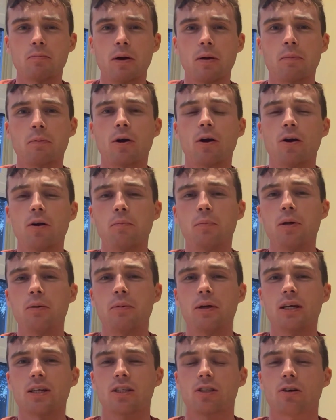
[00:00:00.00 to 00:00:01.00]
My current
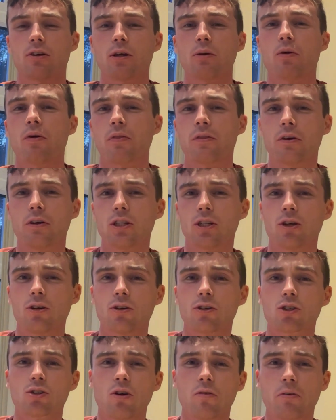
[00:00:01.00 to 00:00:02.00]
PB is
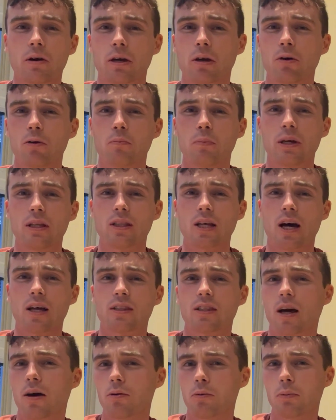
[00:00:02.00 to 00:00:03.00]
31:32, so if I could beat
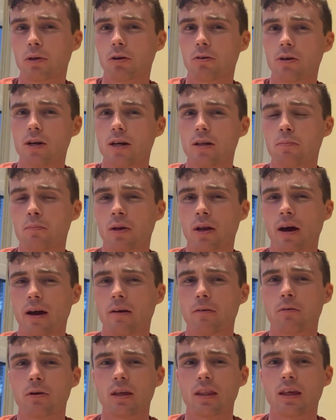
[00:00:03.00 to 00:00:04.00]
that, that would be great, but I
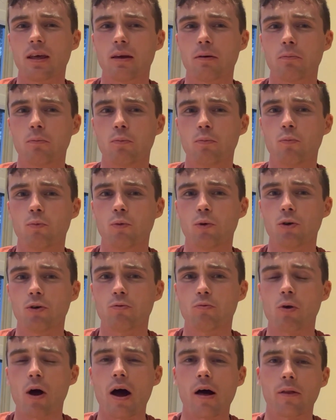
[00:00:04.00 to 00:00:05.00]
really
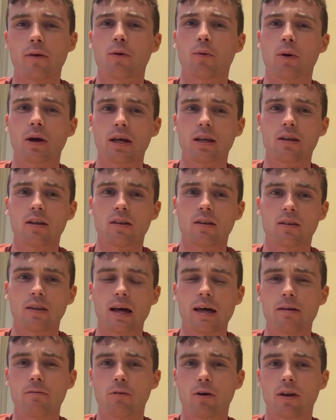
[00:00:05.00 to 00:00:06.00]
would rather win
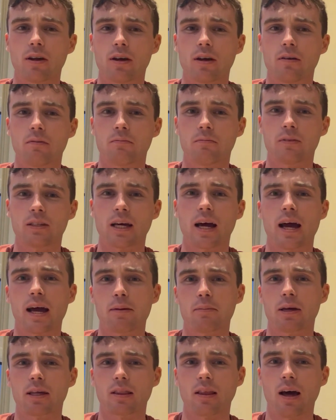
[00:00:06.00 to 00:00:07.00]
than run a
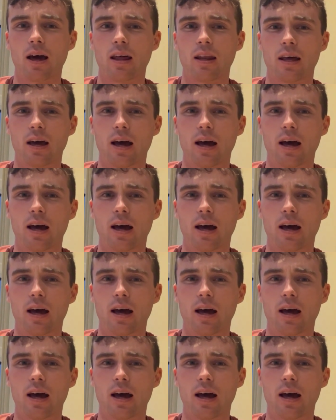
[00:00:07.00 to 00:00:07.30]
time like that.